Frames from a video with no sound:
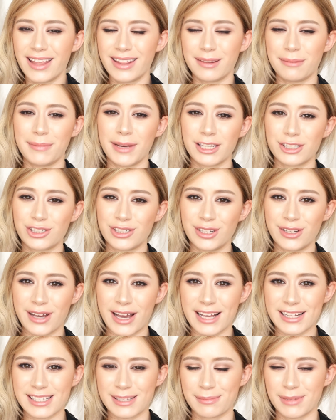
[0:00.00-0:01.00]
then make sure you
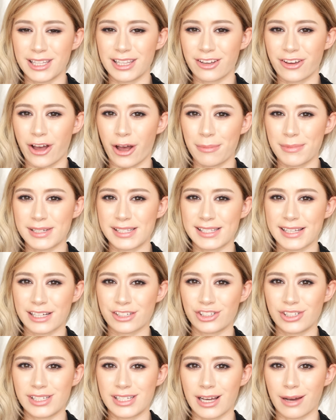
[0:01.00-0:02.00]
ask me in the comments
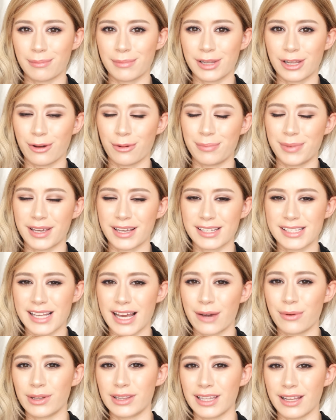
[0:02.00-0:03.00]
section down below because
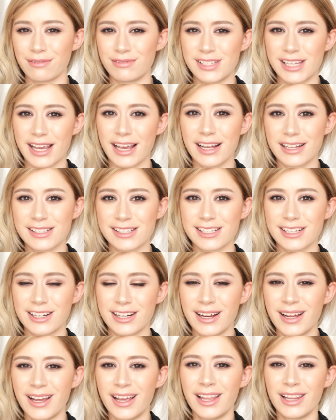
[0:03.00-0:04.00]
I would love to
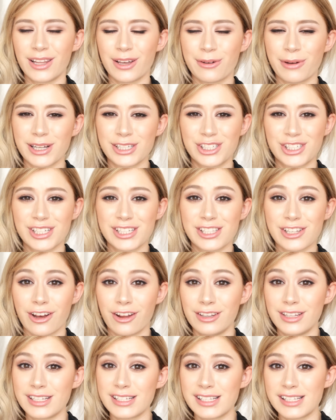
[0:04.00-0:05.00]
answer the questions
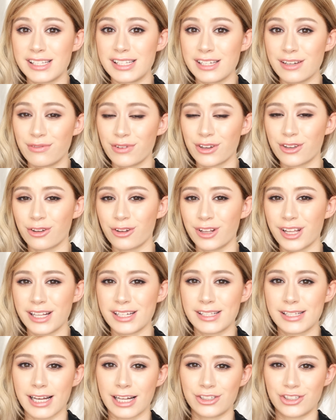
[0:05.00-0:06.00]
on this difficult
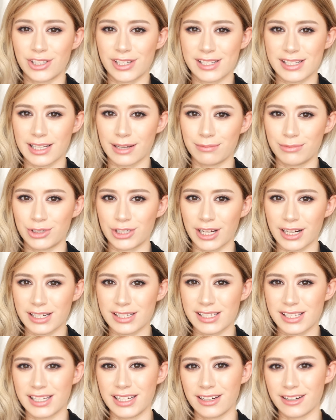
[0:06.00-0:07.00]
and touchy
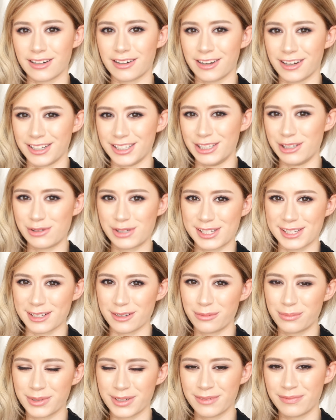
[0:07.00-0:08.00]
subject here on
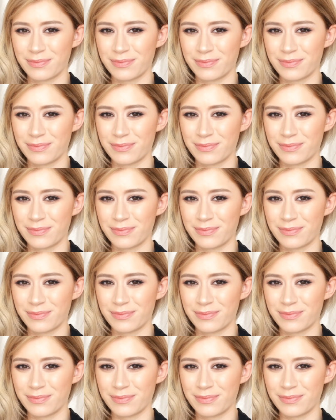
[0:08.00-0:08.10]
YouTube.